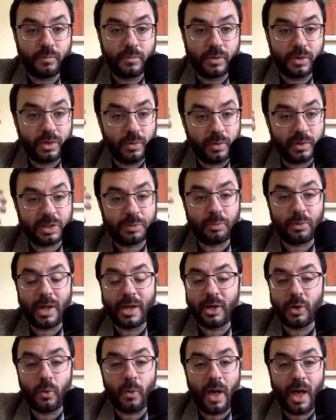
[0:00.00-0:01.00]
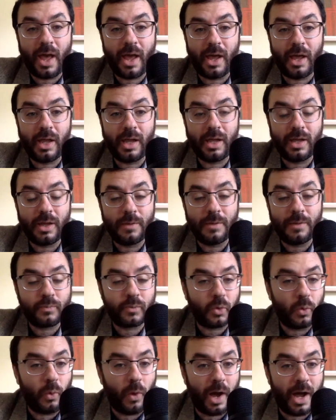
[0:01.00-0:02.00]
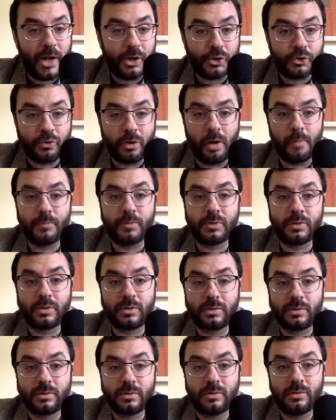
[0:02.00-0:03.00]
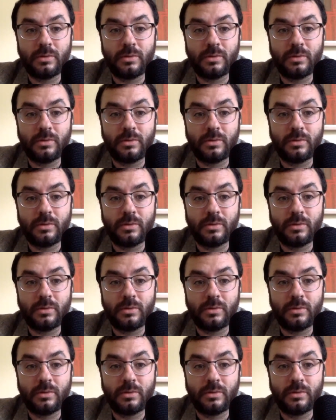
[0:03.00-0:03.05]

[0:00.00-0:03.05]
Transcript: to explain away why Trump's